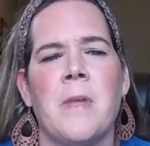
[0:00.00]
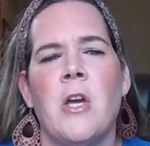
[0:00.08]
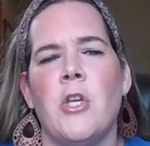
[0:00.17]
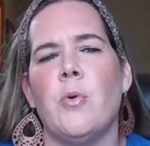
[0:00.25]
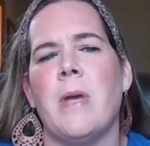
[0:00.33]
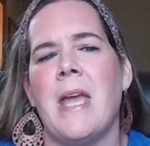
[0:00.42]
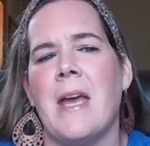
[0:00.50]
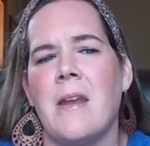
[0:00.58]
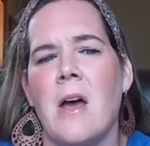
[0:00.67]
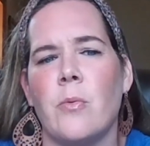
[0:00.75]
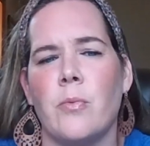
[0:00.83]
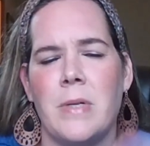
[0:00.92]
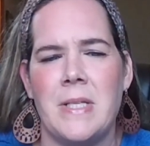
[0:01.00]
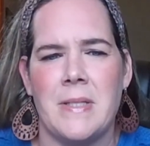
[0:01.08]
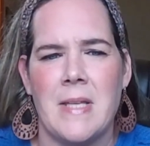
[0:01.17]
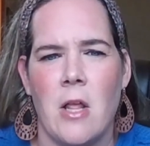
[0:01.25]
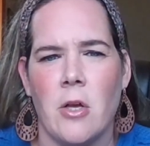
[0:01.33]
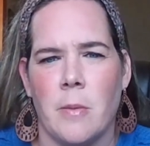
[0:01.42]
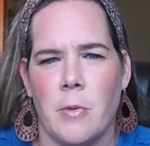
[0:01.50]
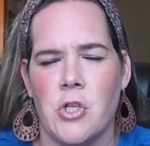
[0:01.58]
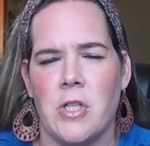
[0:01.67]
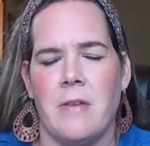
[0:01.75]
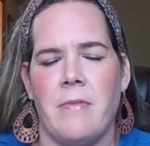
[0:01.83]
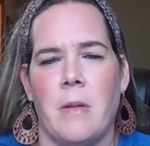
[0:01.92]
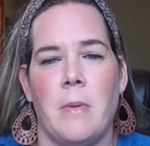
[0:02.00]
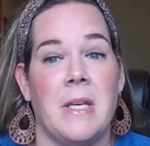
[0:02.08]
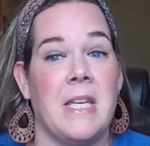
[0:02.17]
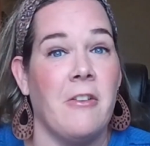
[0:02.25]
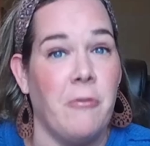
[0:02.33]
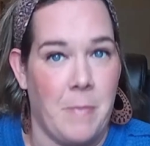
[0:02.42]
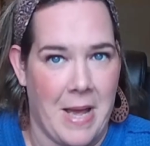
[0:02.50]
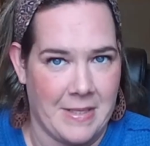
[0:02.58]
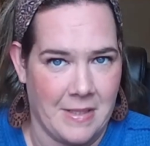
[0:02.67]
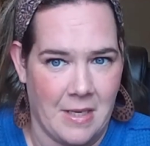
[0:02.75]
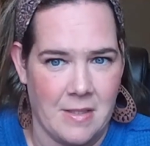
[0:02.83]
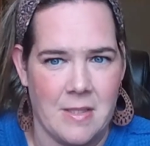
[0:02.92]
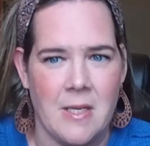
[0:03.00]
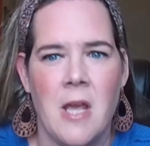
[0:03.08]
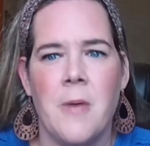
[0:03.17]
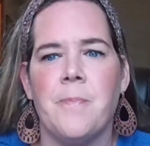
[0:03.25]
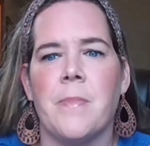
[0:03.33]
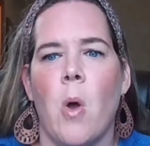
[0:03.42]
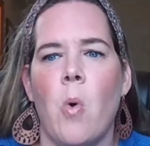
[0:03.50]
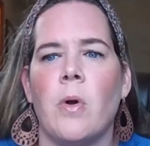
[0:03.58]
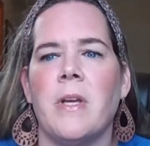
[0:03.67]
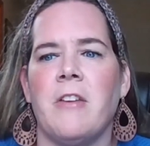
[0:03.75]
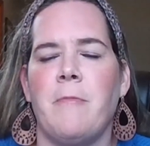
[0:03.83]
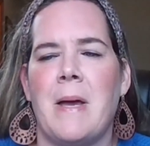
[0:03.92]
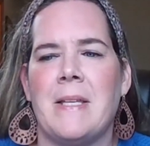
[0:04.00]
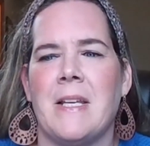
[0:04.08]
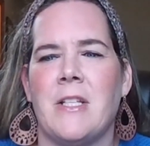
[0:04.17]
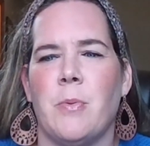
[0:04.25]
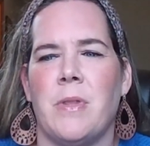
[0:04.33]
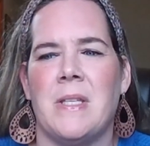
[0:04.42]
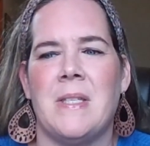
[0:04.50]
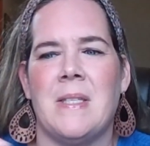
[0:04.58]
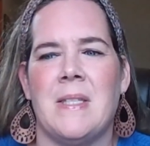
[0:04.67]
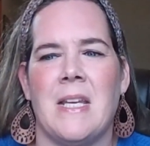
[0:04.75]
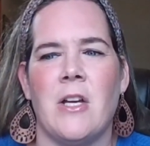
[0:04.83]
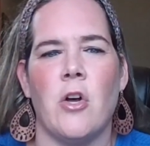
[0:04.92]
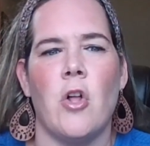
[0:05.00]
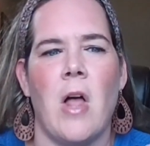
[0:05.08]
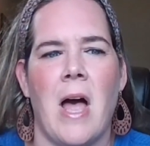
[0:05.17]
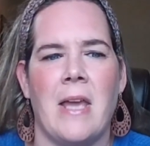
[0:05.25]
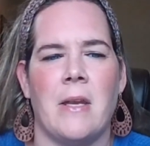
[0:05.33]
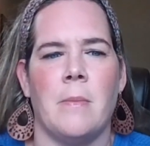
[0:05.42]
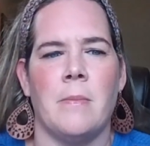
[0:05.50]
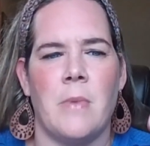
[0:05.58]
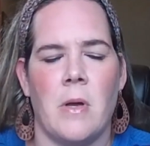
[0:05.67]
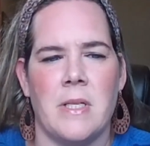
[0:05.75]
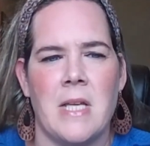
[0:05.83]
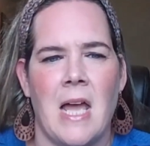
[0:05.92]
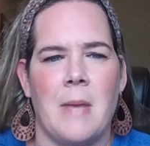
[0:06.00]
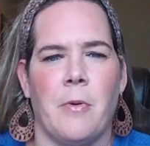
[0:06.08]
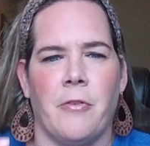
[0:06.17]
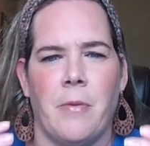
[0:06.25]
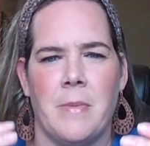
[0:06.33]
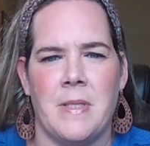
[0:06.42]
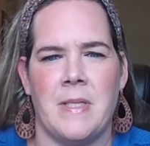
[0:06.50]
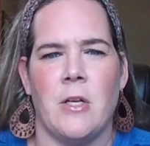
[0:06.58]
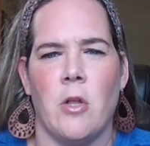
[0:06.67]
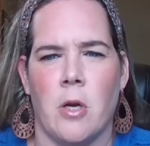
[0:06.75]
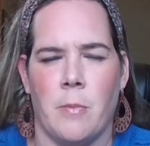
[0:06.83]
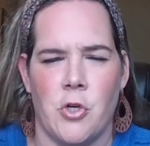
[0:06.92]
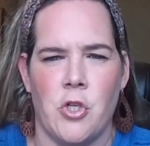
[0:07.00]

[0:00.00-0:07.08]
You cannot resell commercially available gift baskets or gift baskets with a single item type or from a single commercial